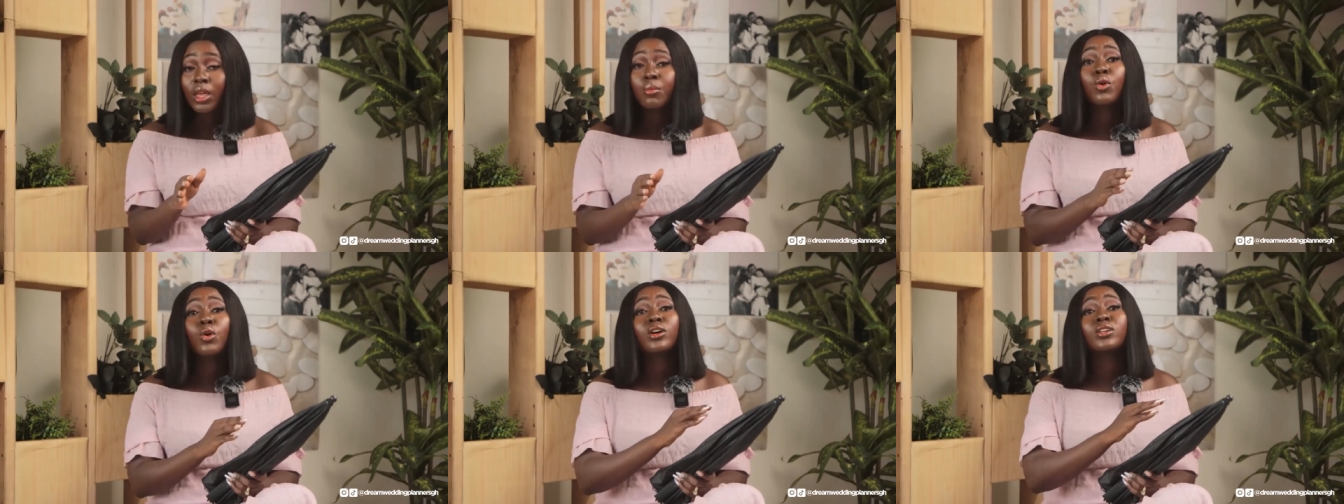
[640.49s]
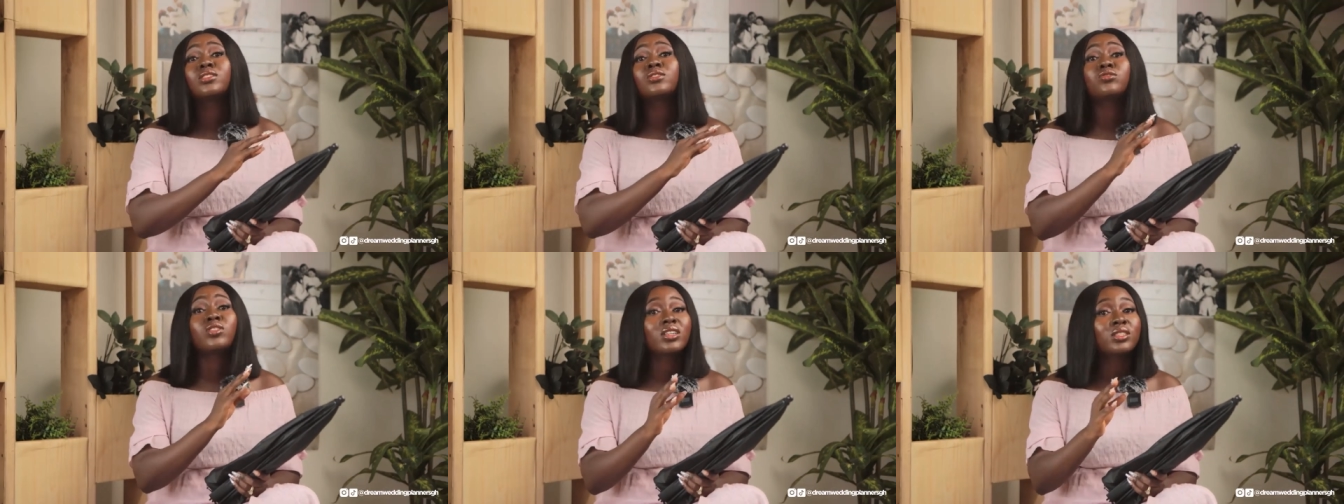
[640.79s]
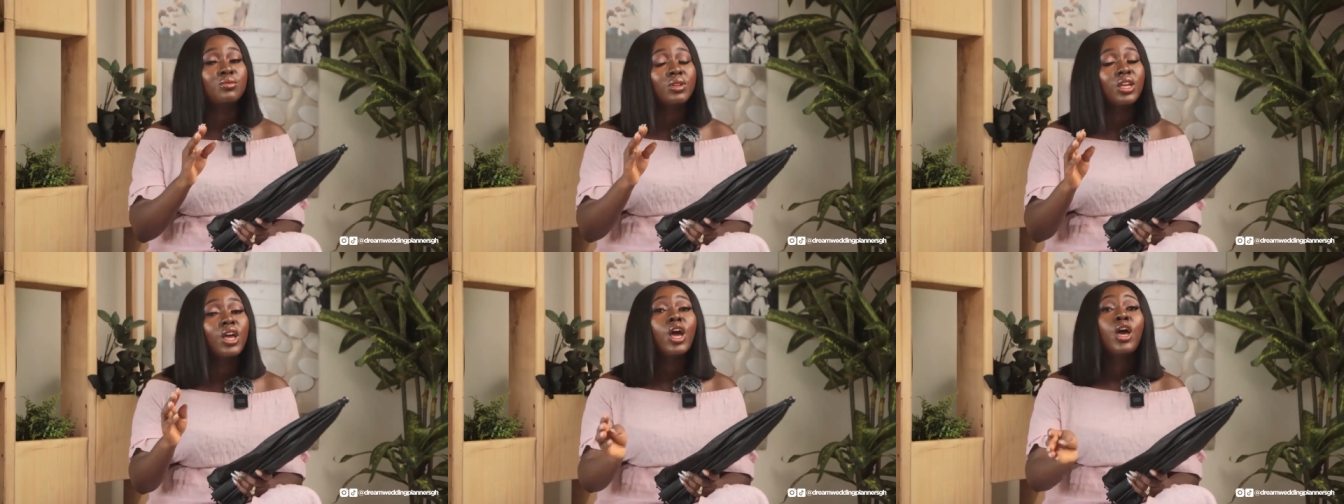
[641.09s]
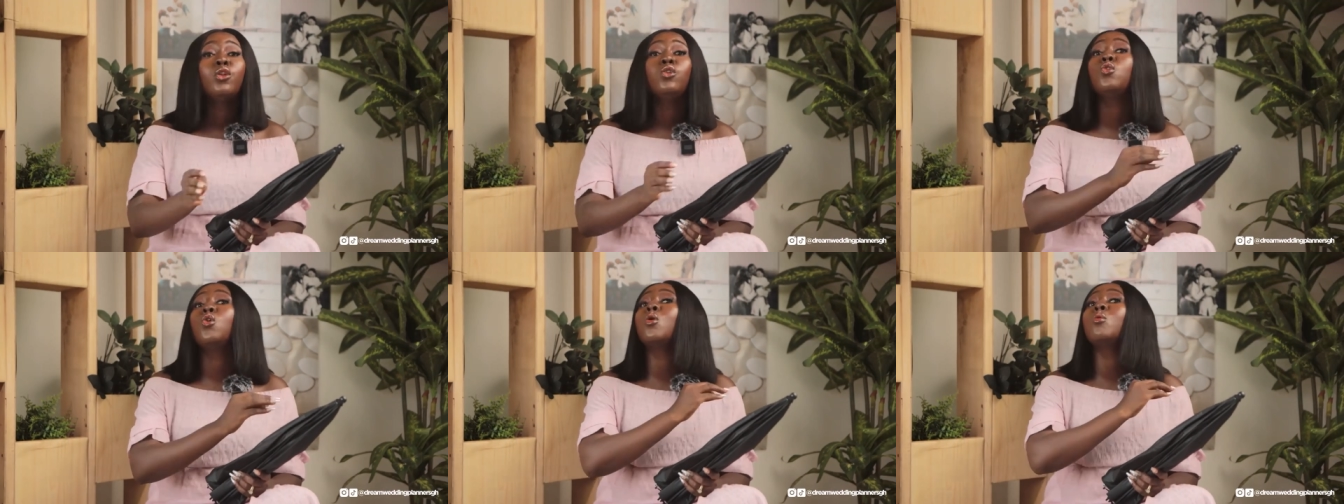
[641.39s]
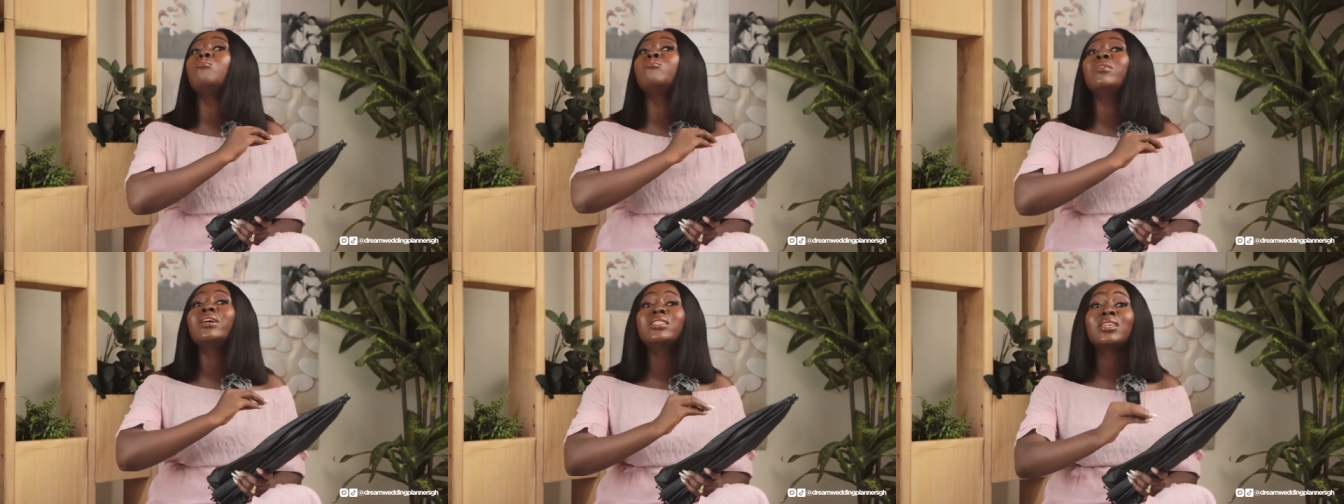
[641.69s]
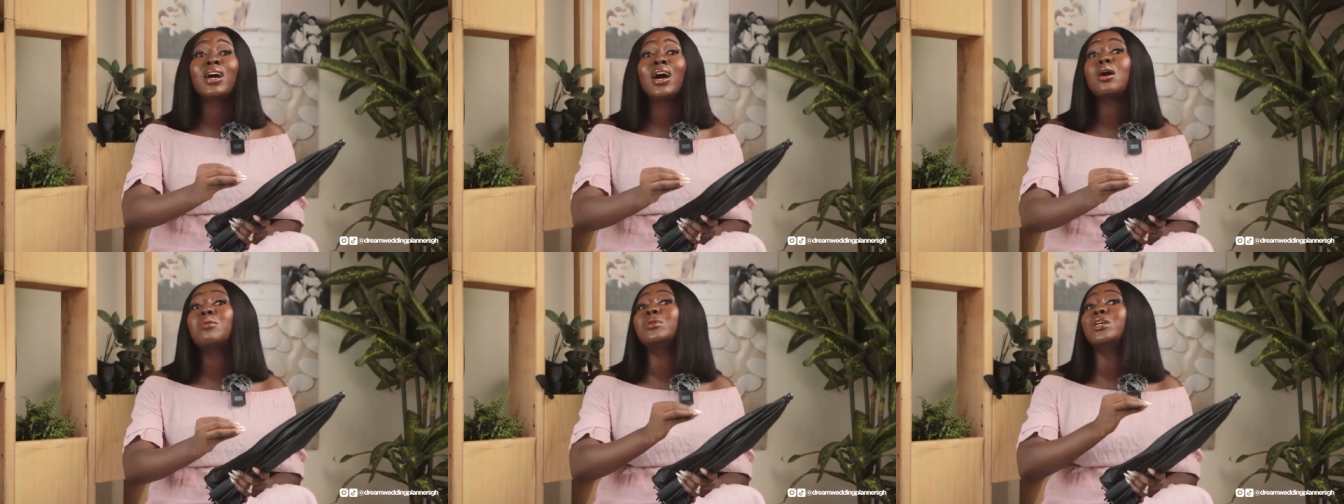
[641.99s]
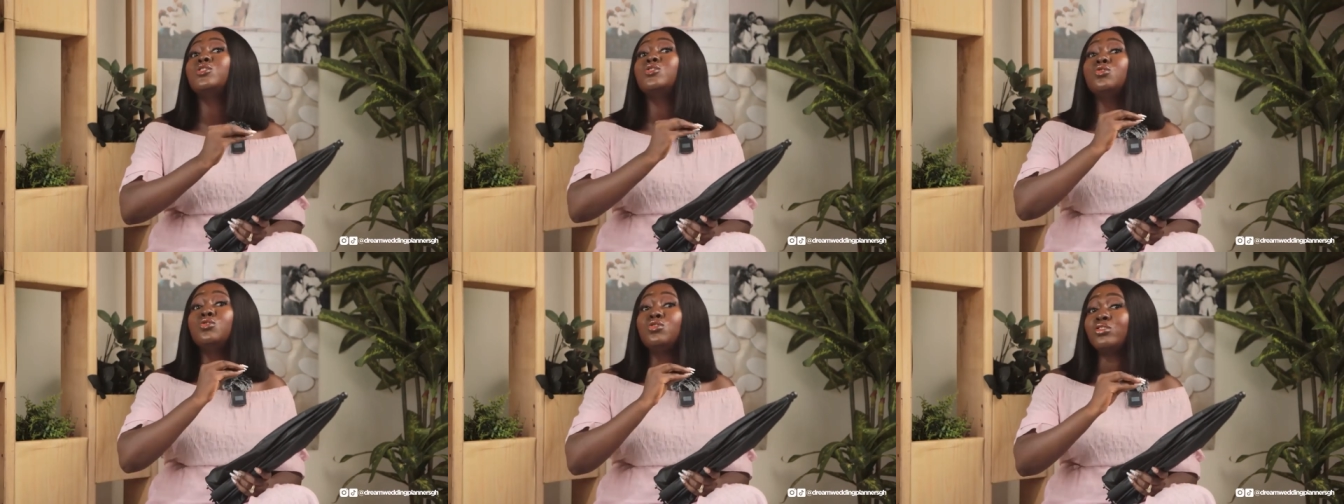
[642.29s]
Because trust me, no matter how
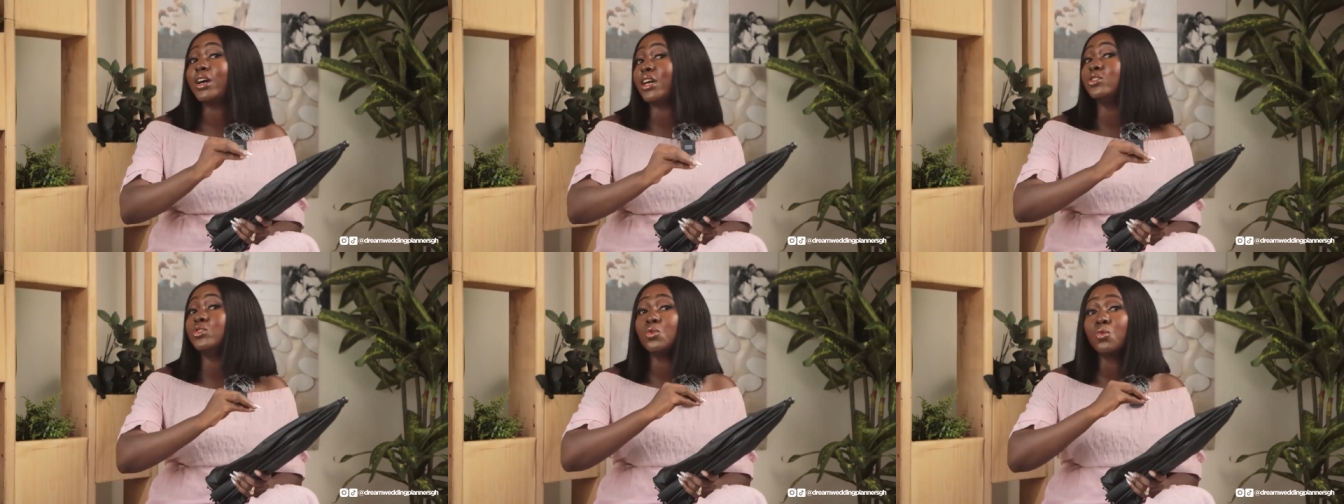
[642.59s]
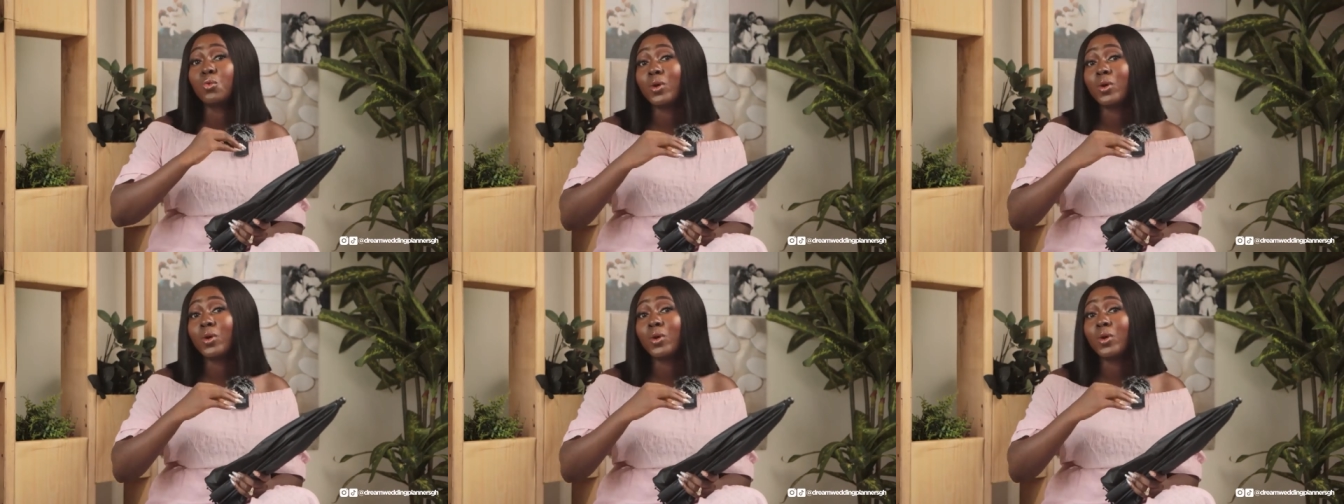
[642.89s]
much you try to